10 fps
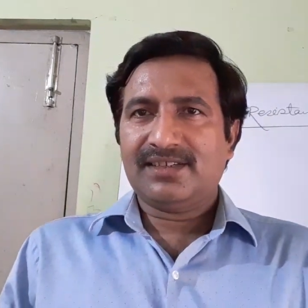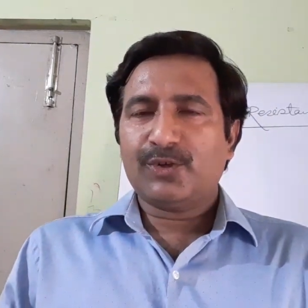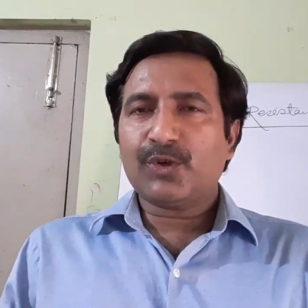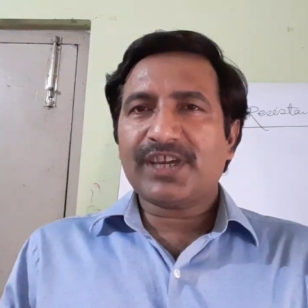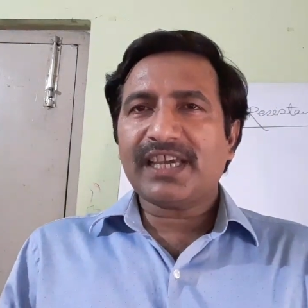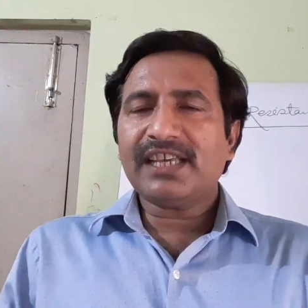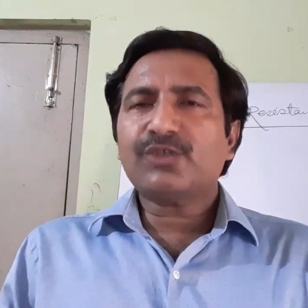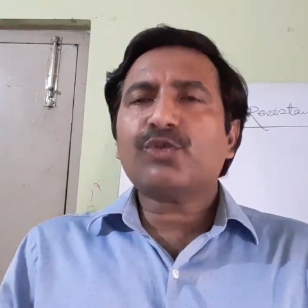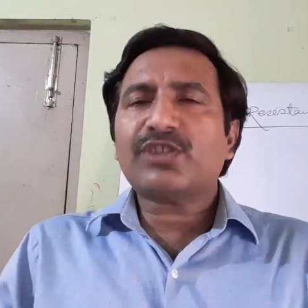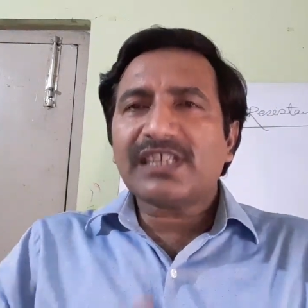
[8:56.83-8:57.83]
Okay,
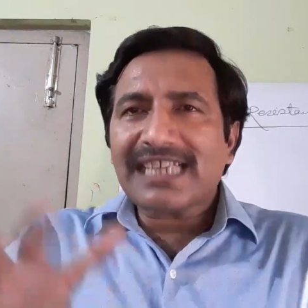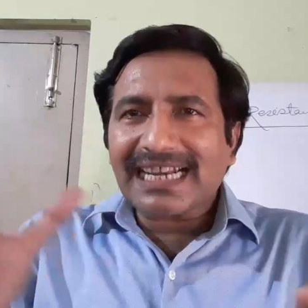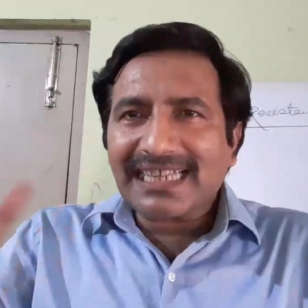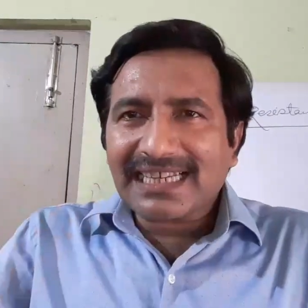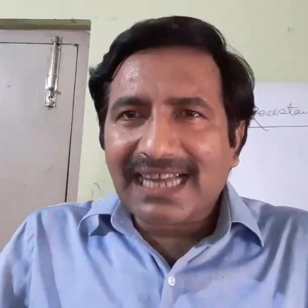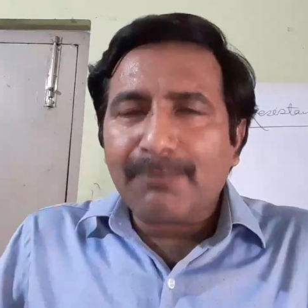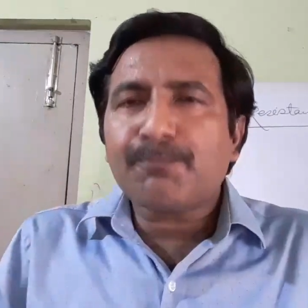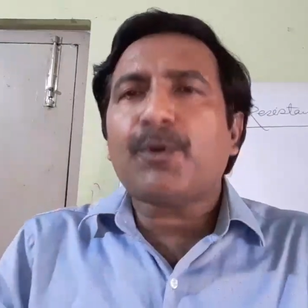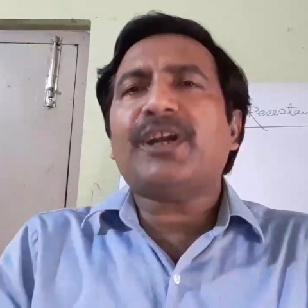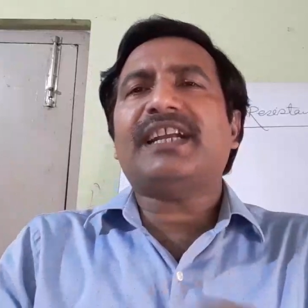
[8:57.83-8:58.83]
so these are the
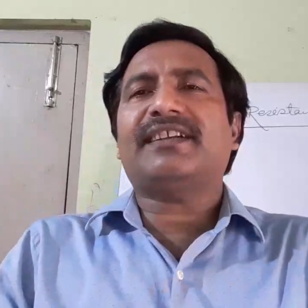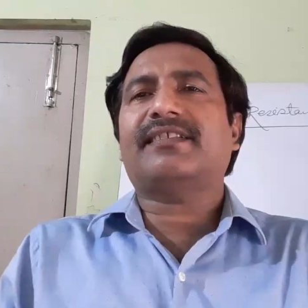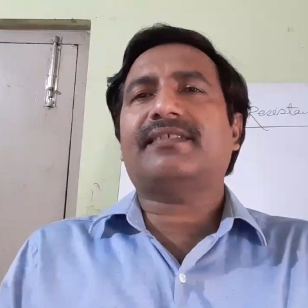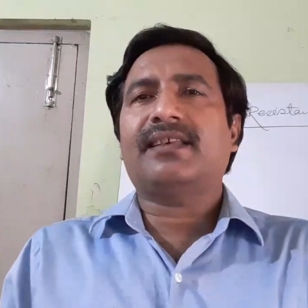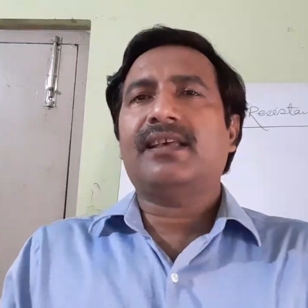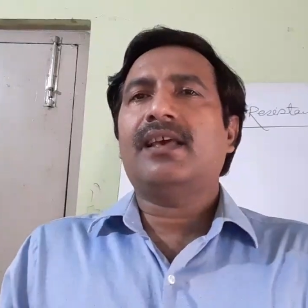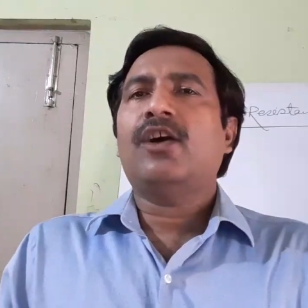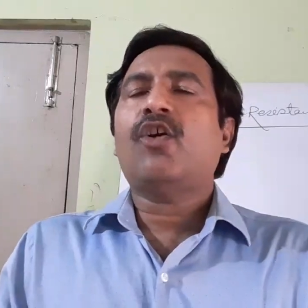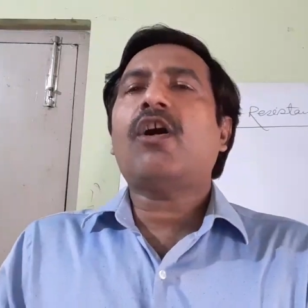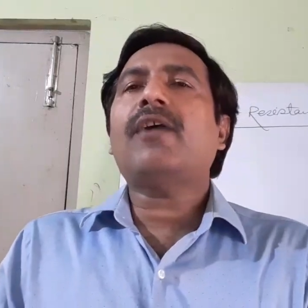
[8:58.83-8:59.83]
components
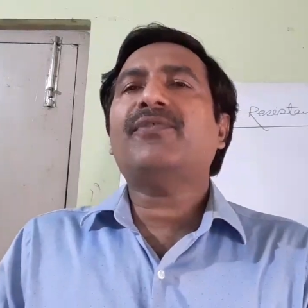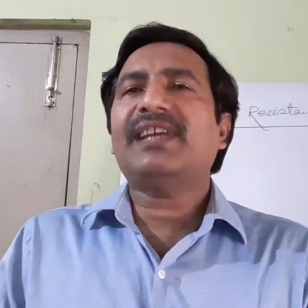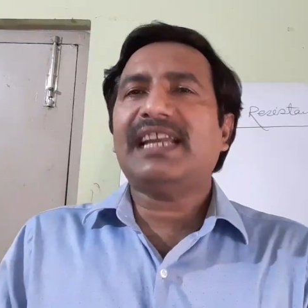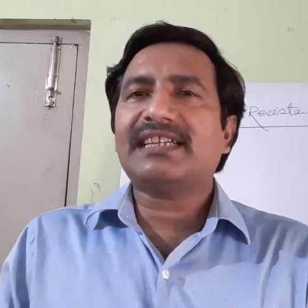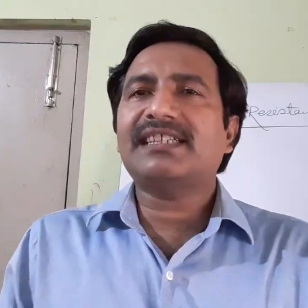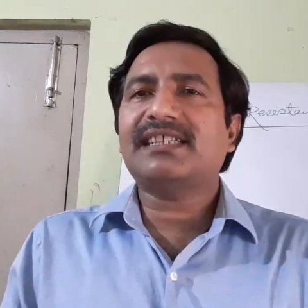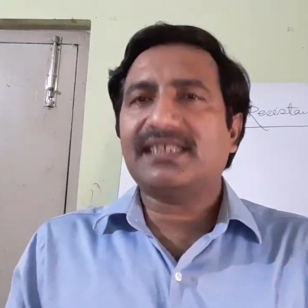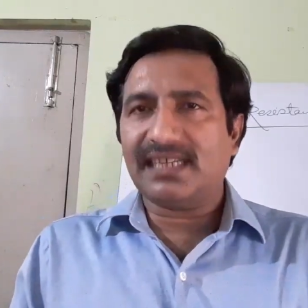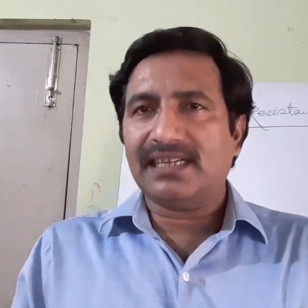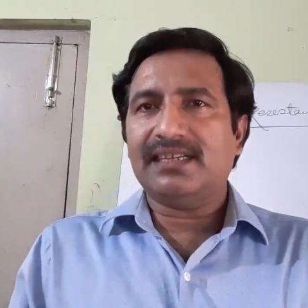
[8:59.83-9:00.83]
of electric
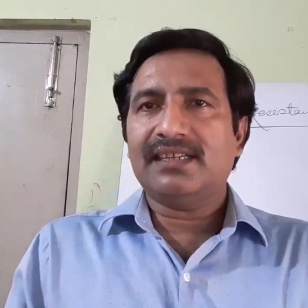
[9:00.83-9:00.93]
cell.